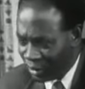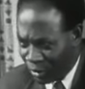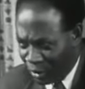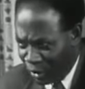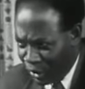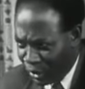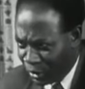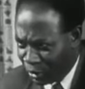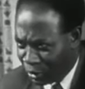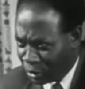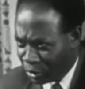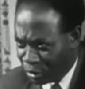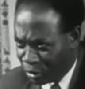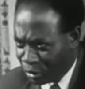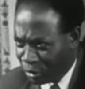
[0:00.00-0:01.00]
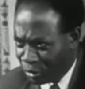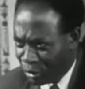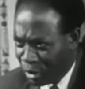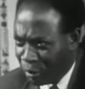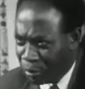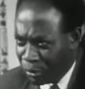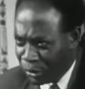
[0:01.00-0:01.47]
going into
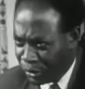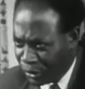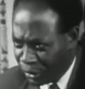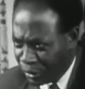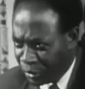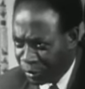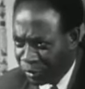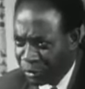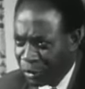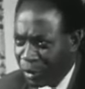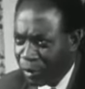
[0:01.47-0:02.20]
a period of